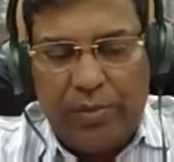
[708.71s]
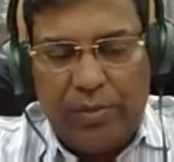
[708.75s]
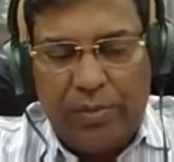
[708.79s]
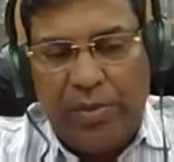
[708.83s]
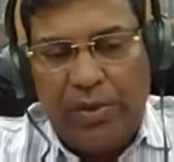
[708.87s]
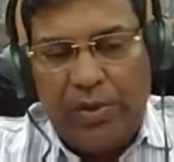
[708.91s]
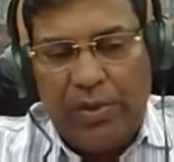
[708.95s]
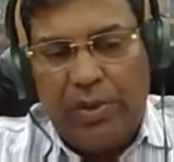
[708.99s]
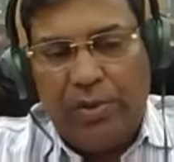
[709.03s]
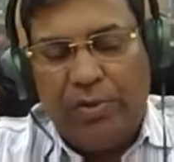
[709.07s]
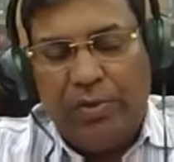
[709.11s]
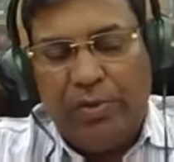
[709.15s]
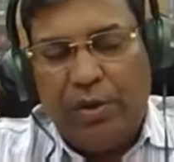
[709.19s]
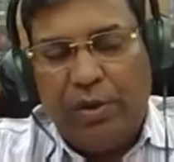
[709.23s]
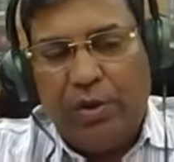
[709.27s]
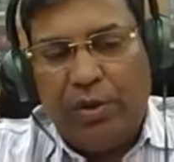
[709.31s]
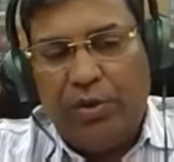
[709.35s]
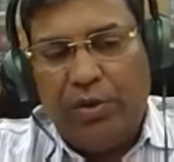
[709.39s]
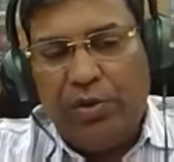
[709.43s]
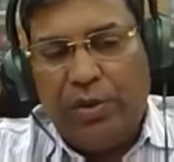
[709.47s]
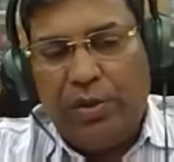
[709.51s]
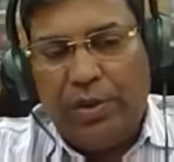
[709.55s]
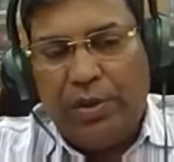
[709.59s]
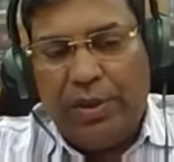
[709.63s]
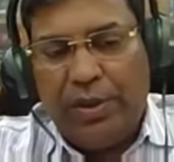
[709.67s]
and civil law
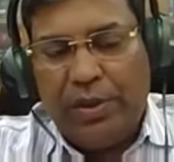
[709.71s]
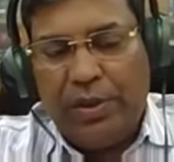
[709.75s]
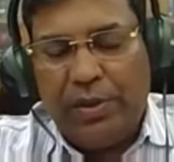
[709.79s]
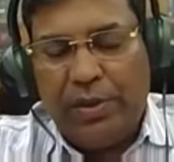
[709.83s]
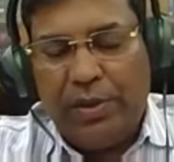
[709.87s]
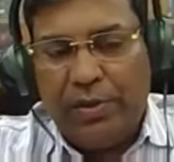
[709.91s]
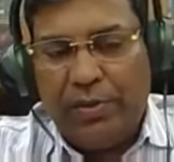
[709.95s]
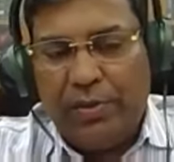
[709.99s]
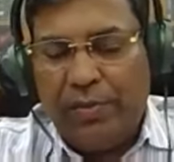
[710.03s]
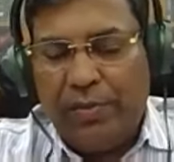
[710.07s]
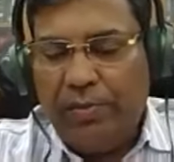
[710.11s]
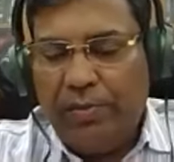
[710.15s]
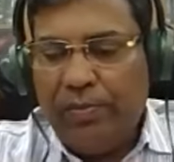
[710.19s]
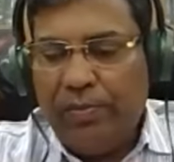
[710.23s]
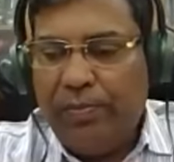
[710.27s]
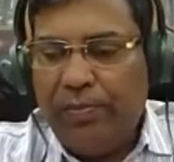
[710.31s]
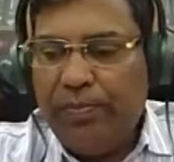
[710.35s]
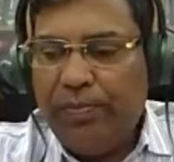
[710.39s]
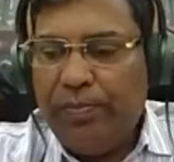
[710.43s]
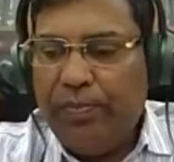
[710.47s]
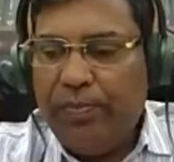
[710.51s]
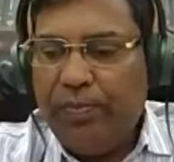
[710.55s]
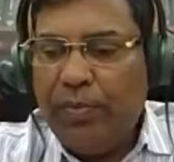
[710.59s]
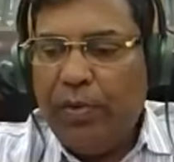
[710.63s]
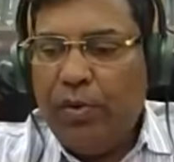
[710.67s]
jurisdiction,
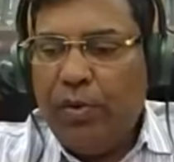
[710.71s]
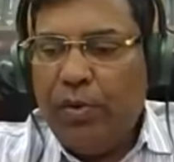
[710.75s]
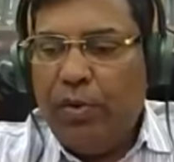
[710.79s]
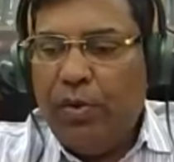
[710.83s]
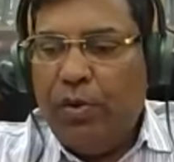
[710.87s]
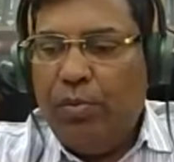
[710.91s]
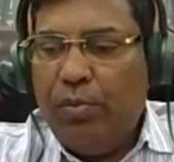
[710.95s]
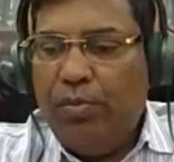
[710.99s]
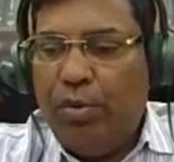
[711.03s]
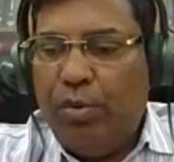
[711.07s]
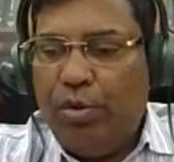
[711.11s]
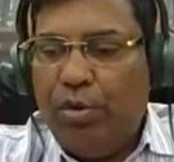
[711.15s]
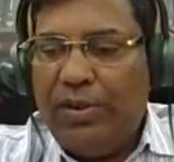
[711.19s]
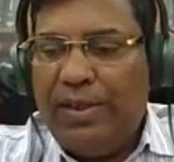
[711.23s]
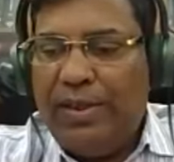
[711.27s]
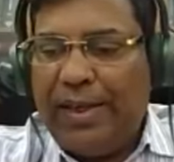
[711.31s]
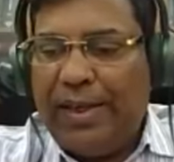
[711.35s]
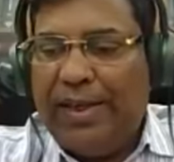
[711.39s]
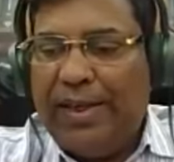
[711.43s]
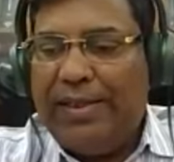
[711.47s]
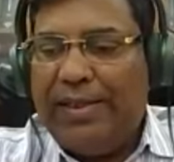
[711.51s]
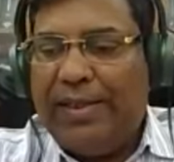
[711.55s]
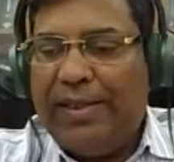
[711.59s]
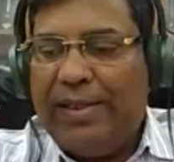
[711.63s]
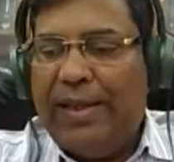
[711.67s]
both sides
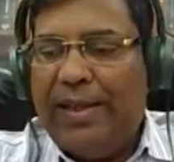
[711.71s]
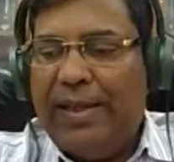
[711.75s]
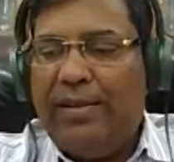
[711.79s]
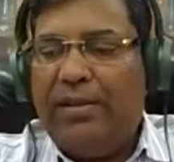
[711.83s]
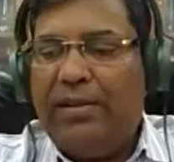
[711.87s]
get